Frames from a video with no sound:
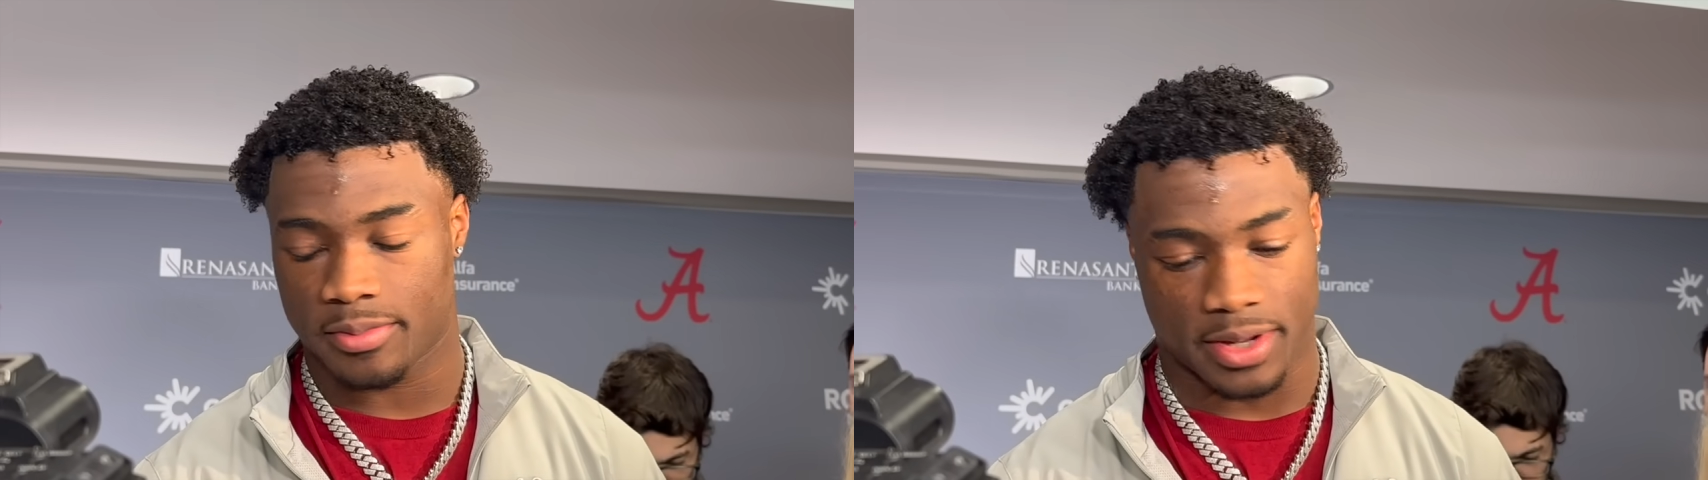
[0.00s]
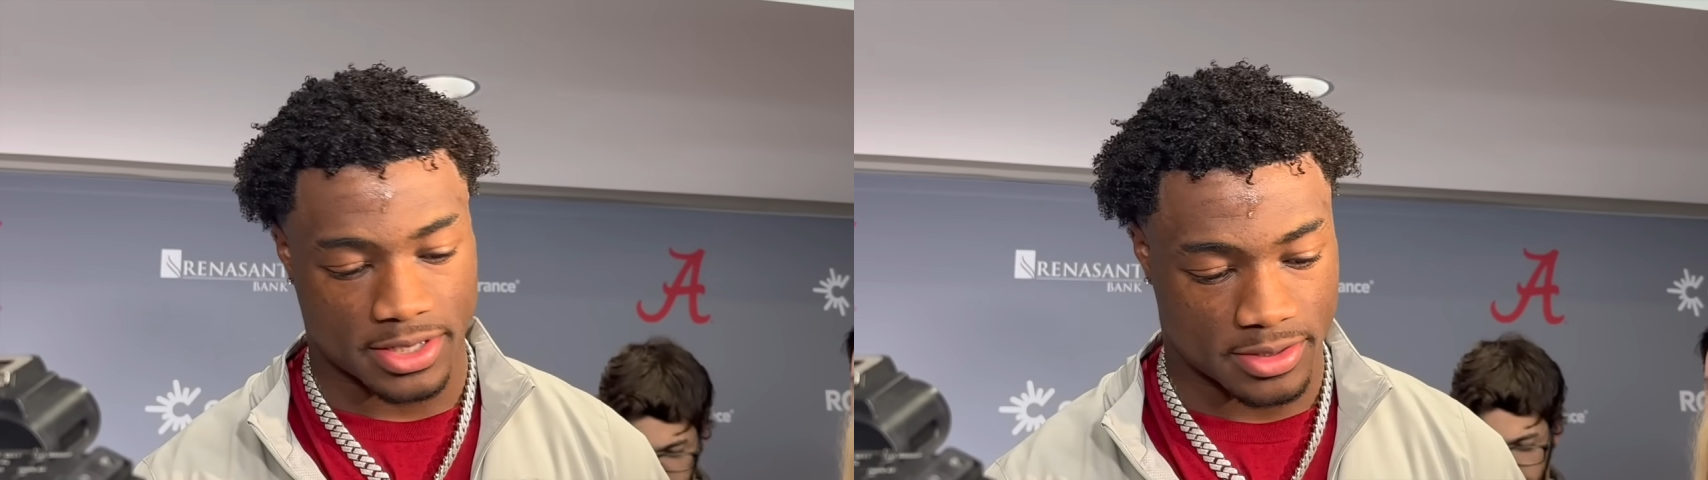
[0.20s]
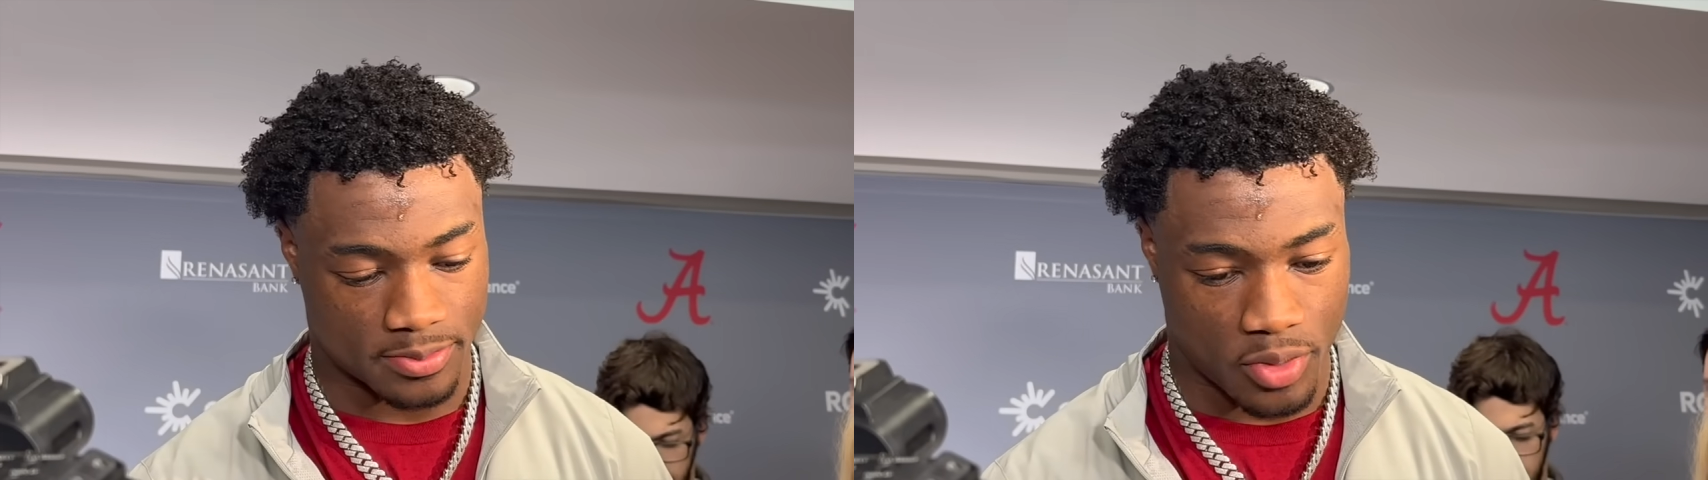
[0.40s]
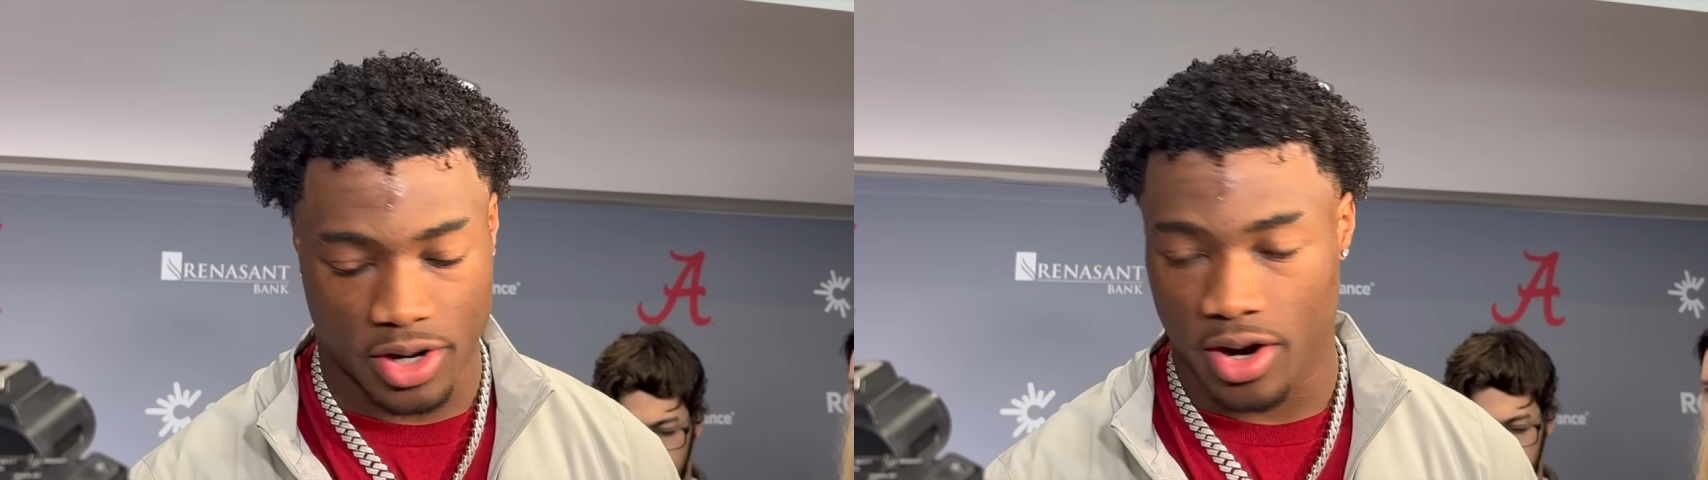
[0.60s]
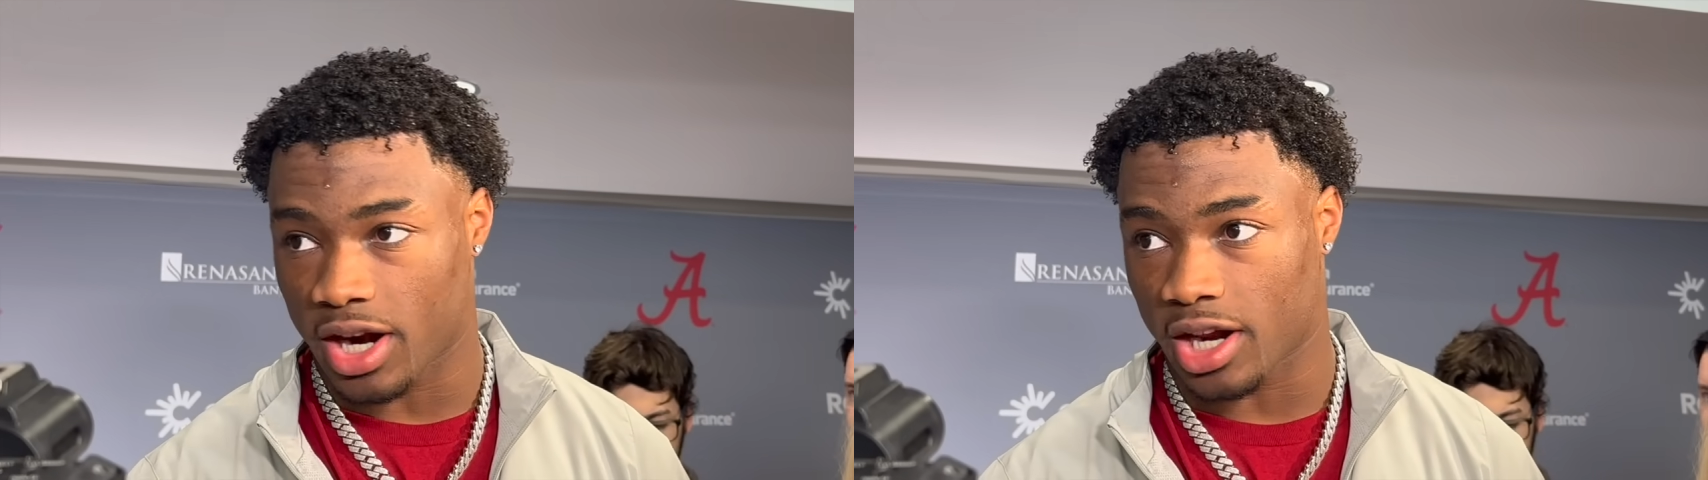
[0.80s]
best
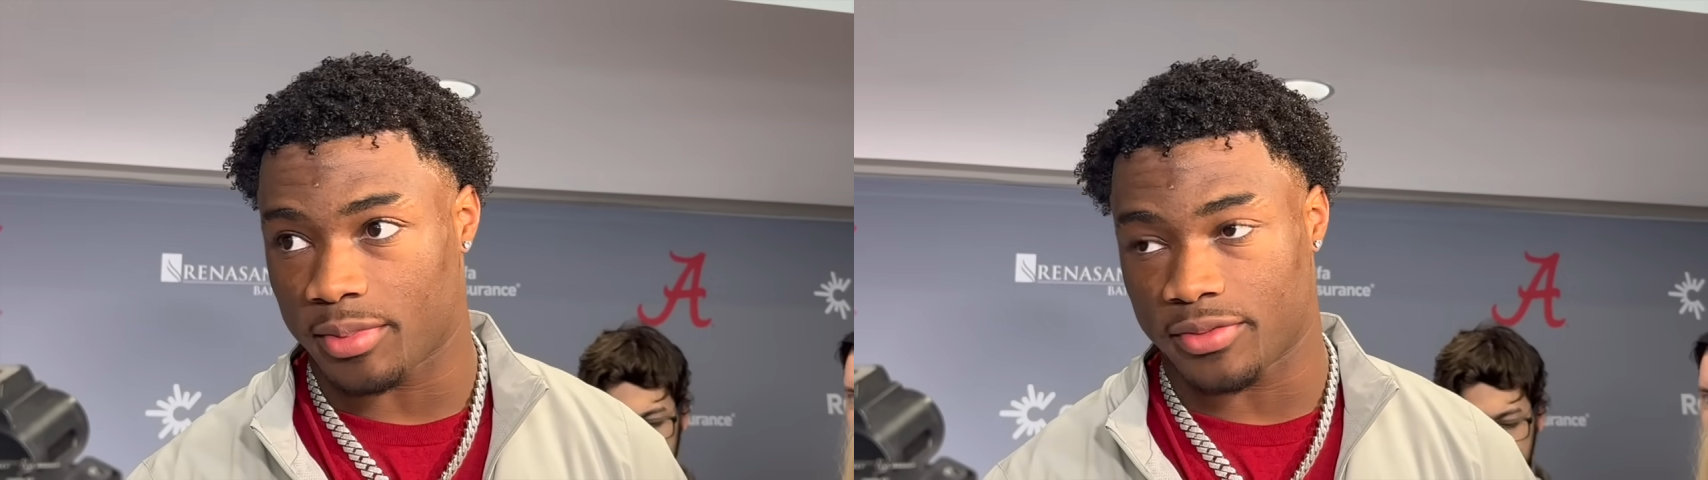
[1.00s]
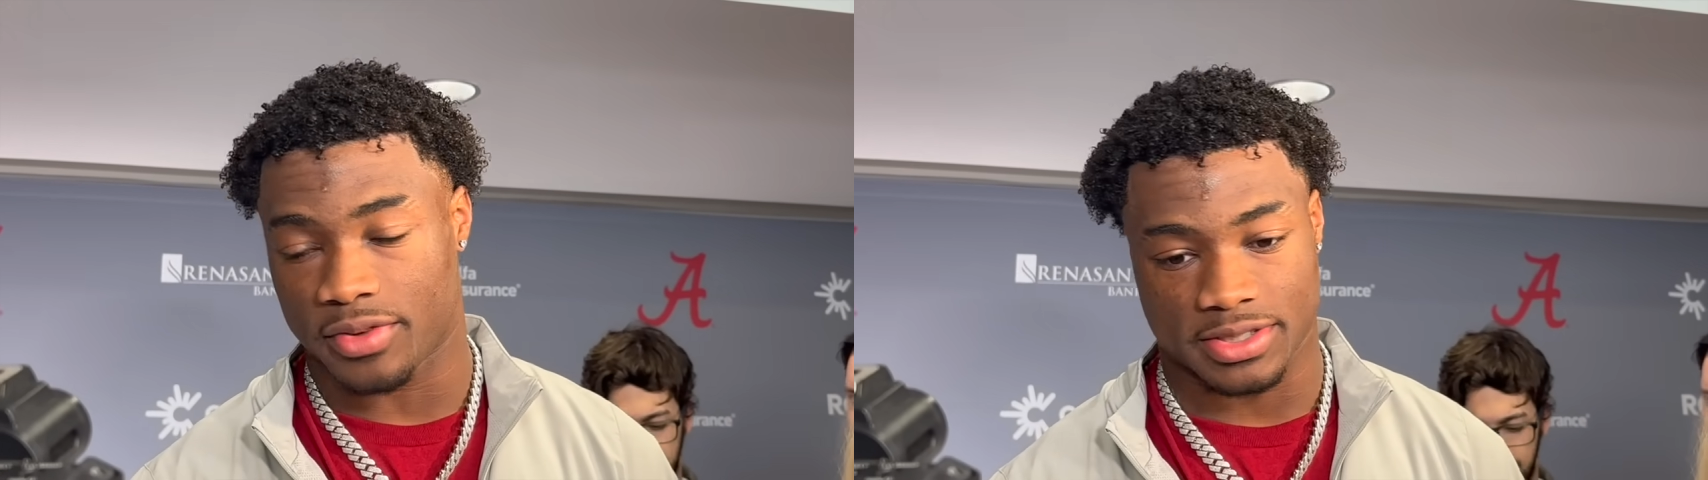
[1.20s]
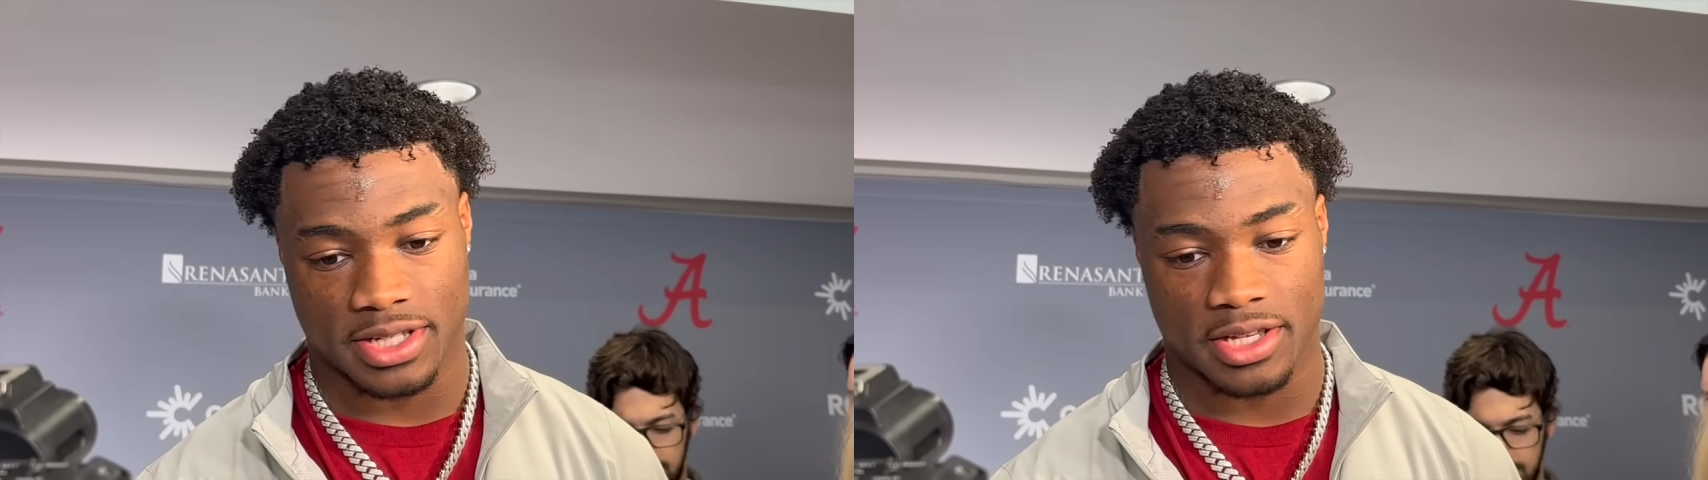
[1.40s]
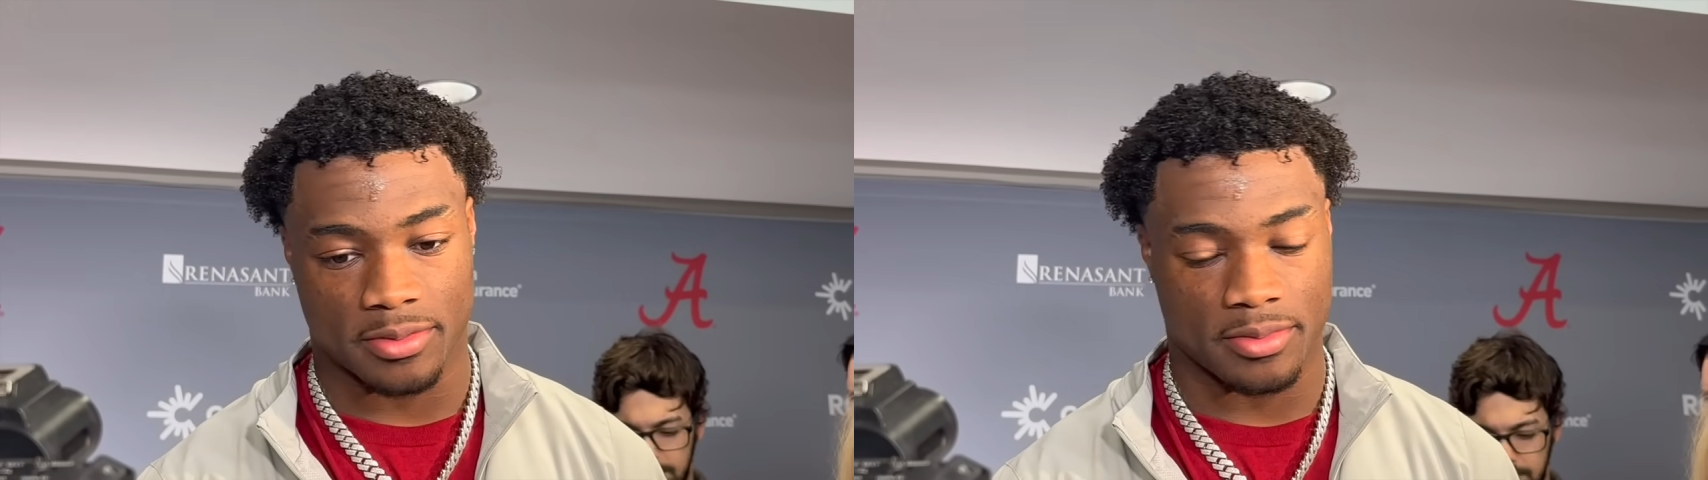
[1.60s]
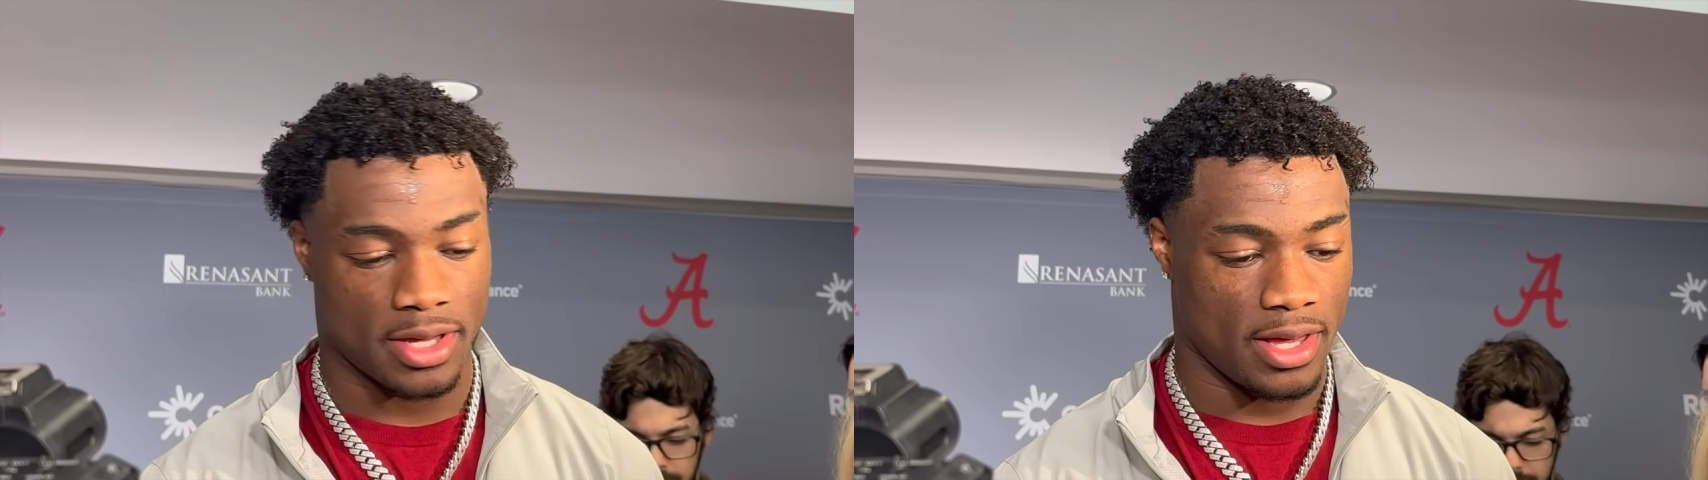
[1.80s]
point guard I can be for the team.